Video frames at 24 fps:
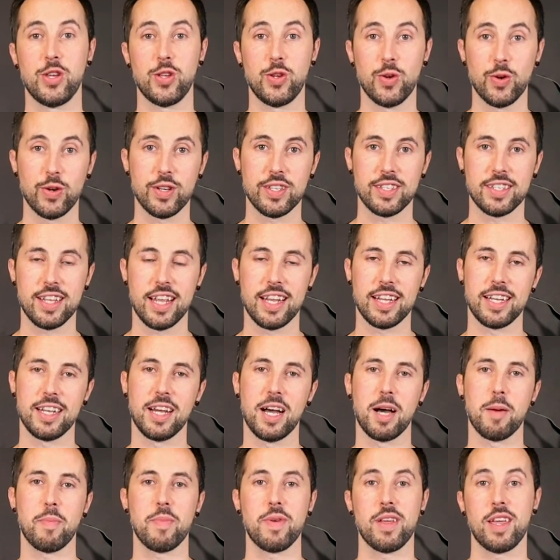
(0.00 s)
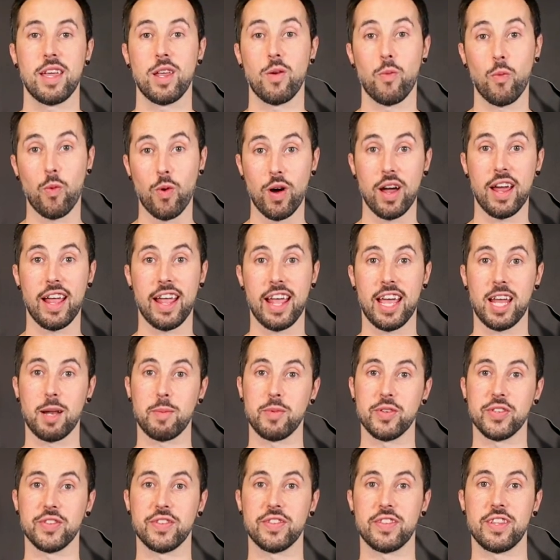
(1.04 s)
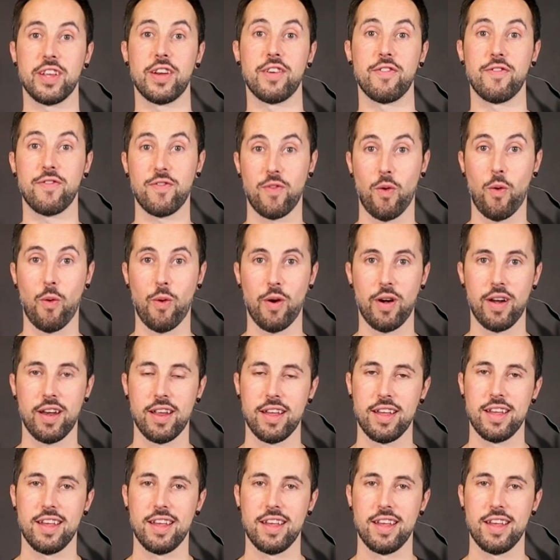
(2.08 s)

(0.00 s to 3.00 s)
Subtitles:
you're setting up and what animals they're for.